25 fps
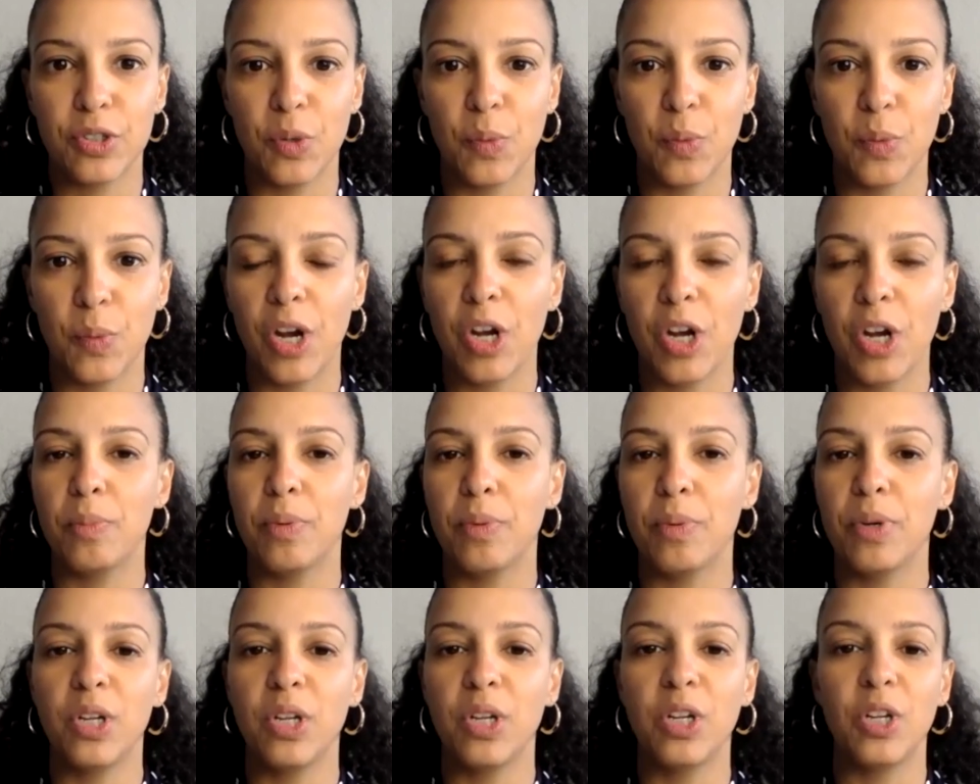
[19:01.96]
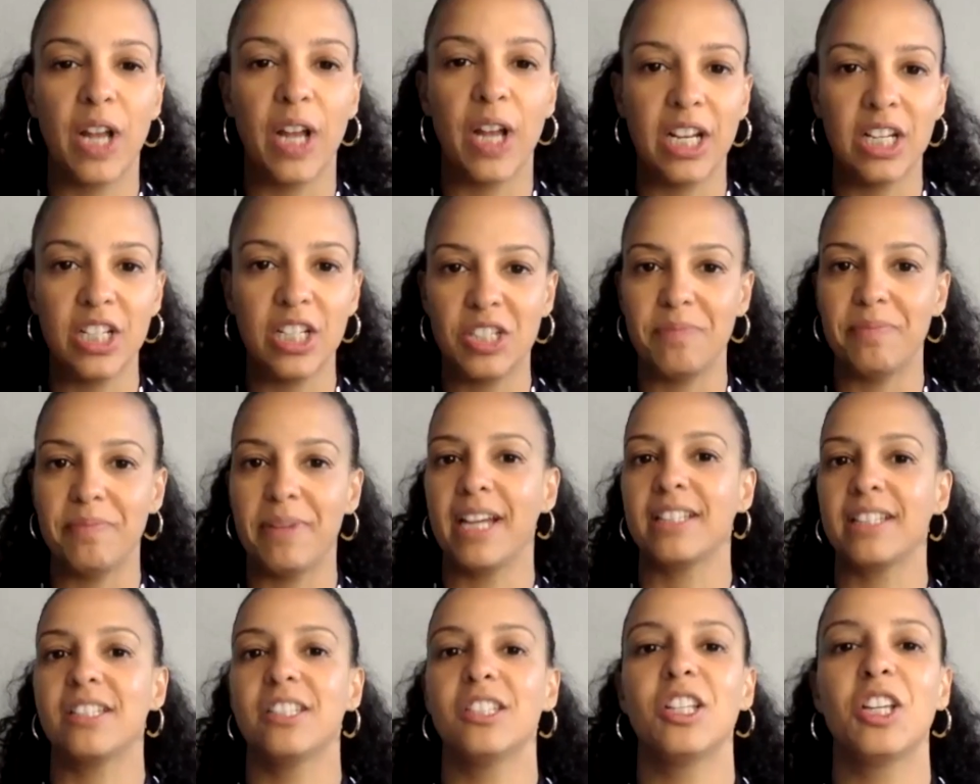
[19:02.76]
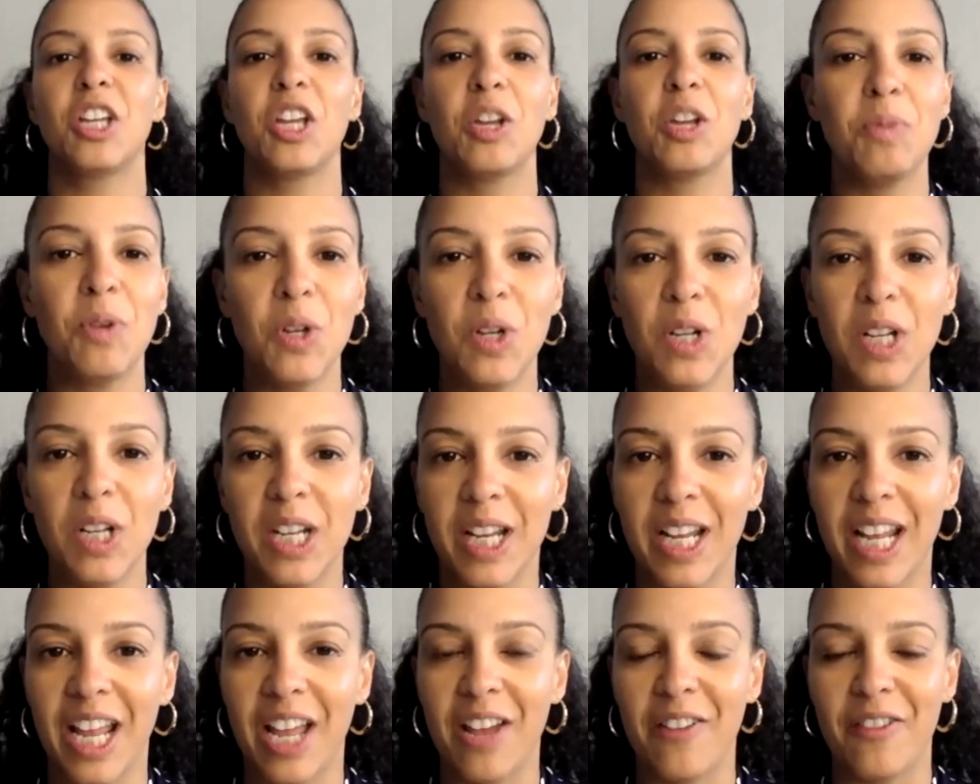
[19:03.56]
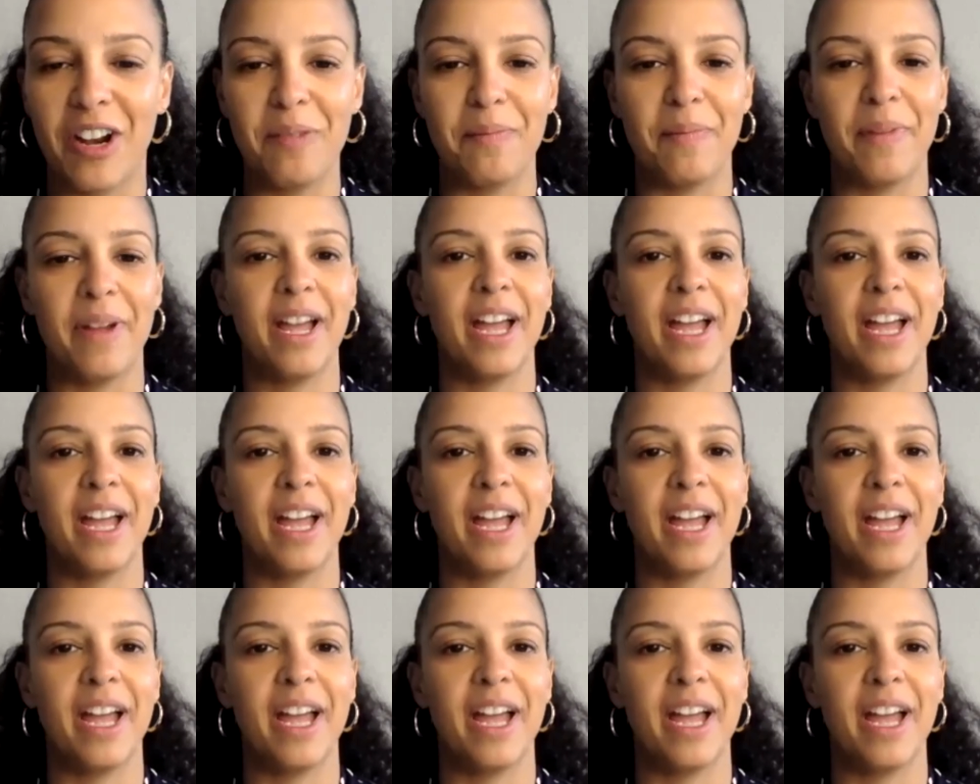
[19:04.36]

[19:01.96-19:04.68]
Where are you putting your energy? Back to the community again, right?